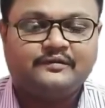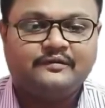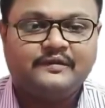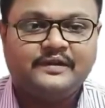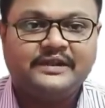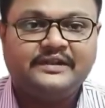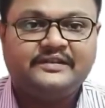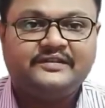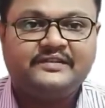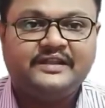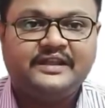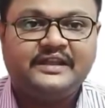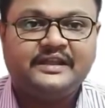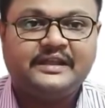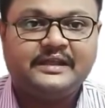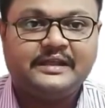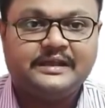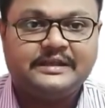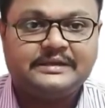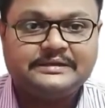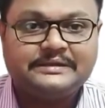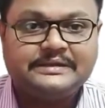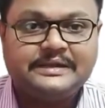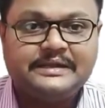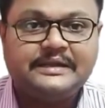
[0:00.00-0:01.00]
we
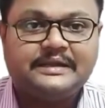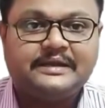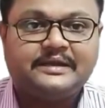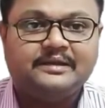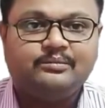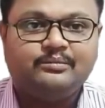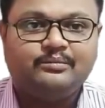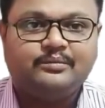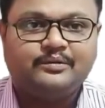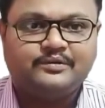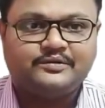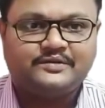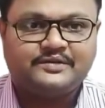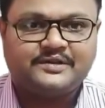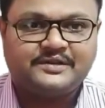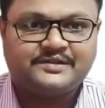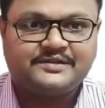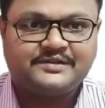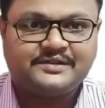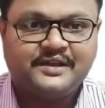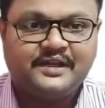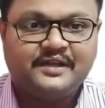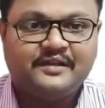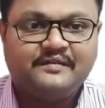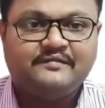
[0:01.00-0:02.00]
see
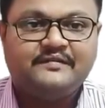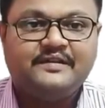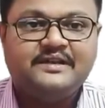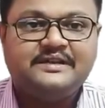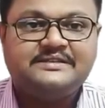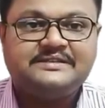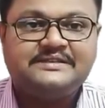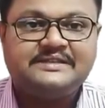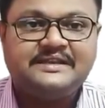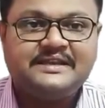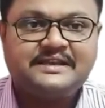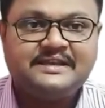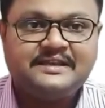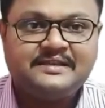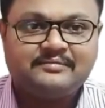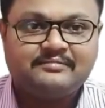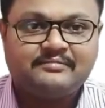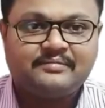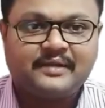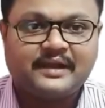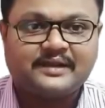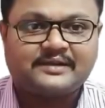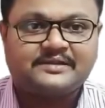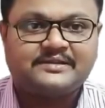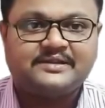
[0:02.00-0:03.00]
decomposers, we see
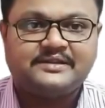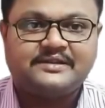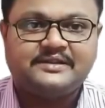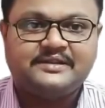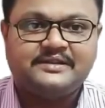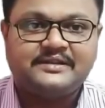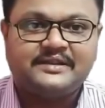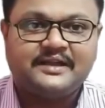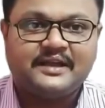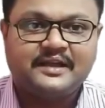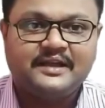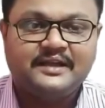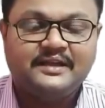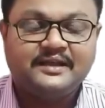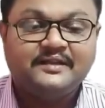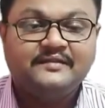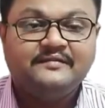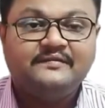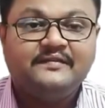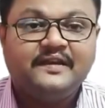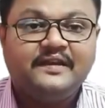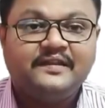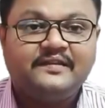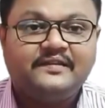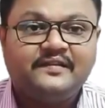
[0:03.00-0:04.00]
bacteria,
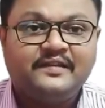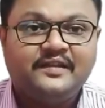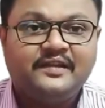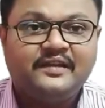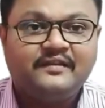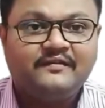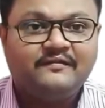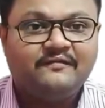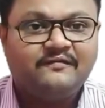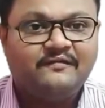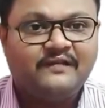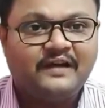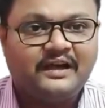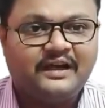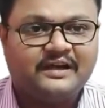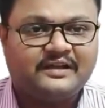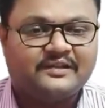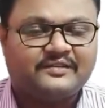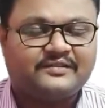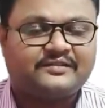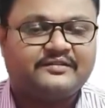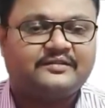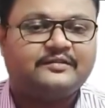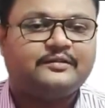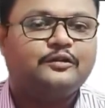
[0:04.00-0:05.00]
we see
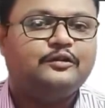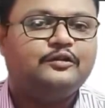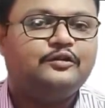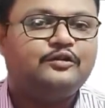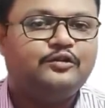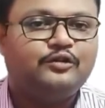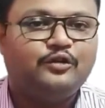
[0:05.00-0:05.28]
fungus.